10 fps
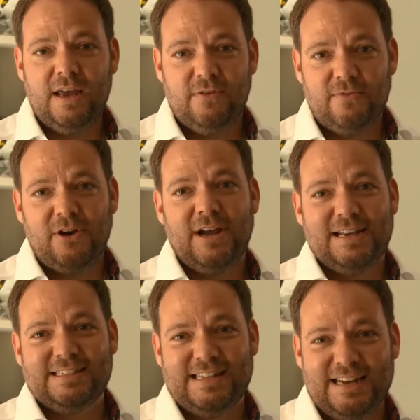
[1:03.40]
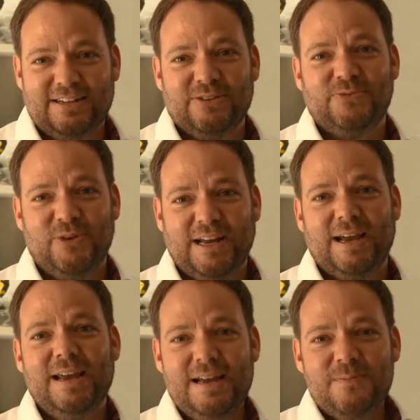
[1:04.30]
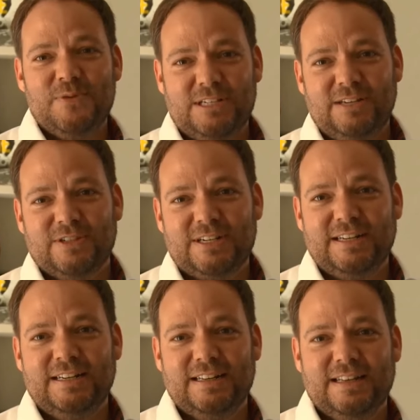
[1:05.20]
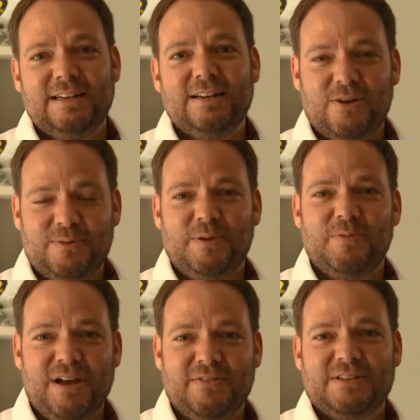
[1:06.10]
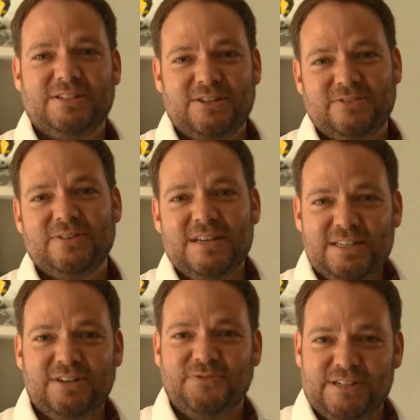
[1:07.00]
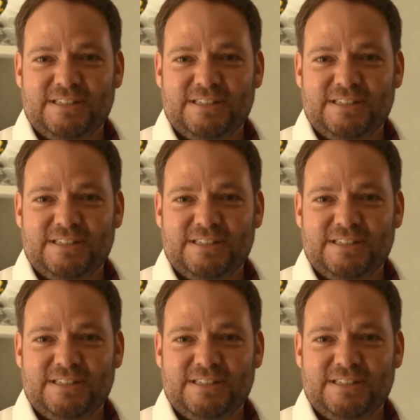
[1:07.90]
have a very high standard of what I perceive as clean, and then other people have a sort of different